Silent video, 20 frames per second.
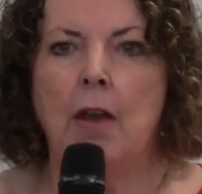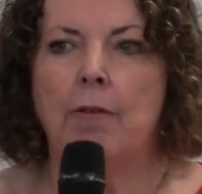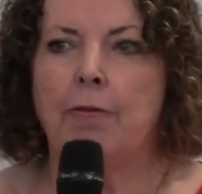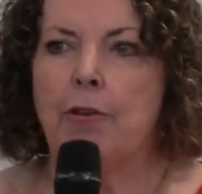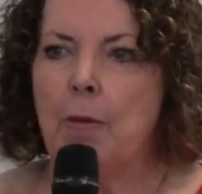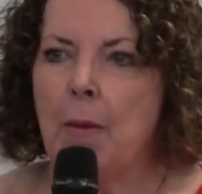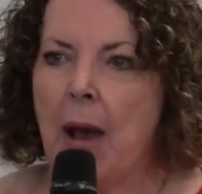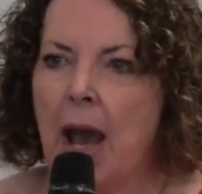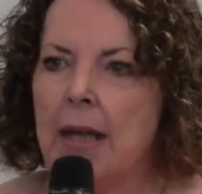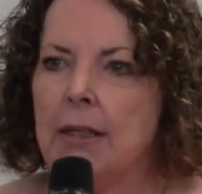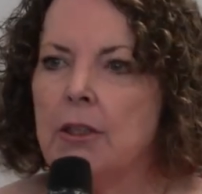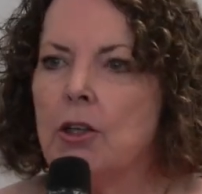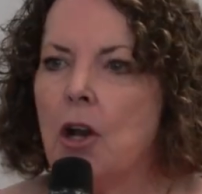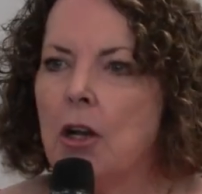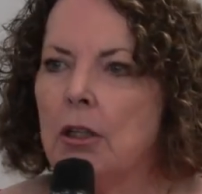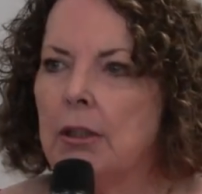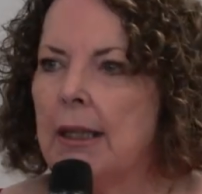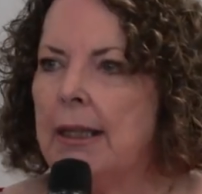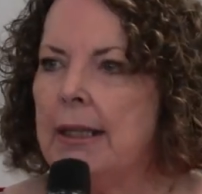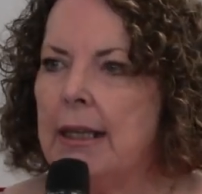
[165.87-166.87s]
from
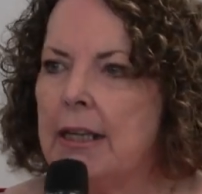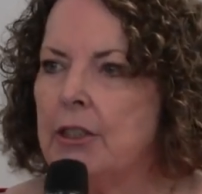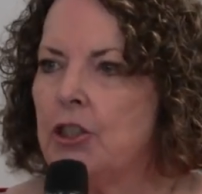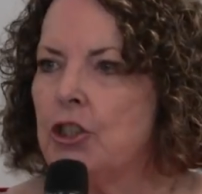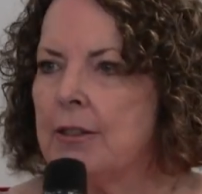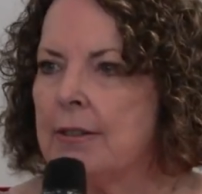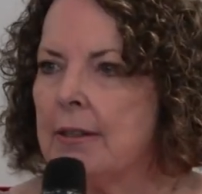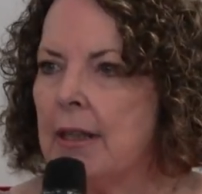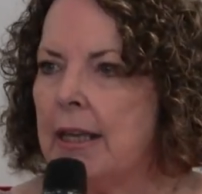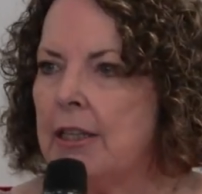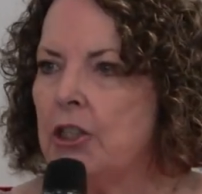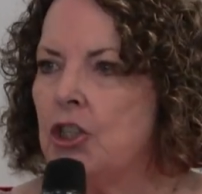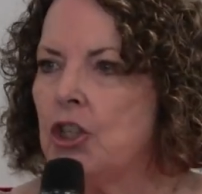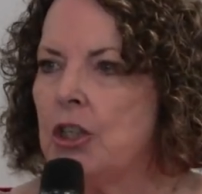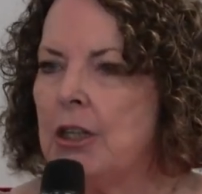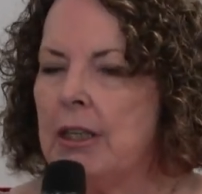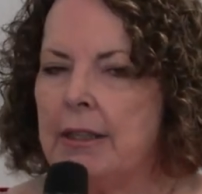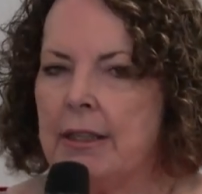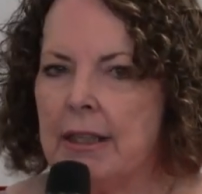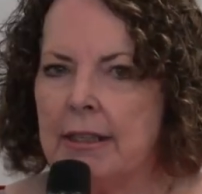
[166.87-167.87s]
ungodly
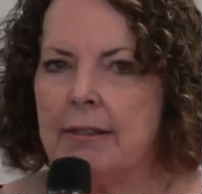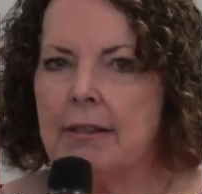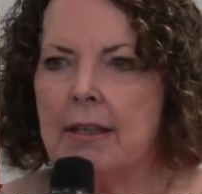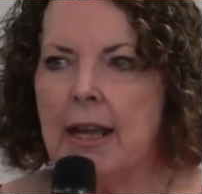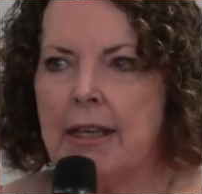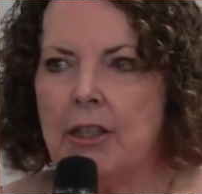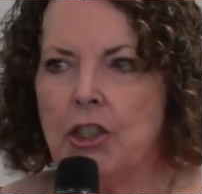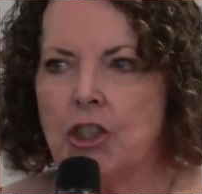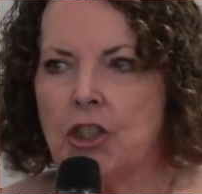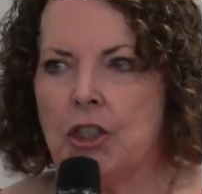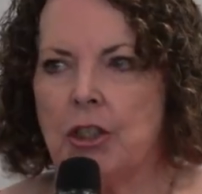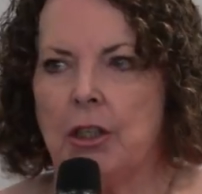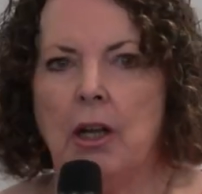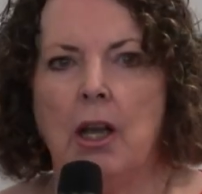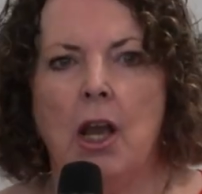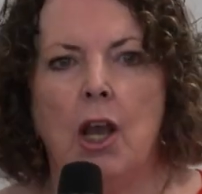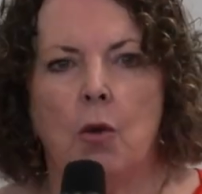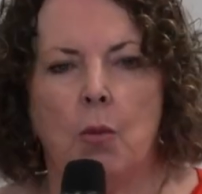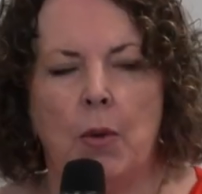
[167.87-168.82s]
legislation in this nation.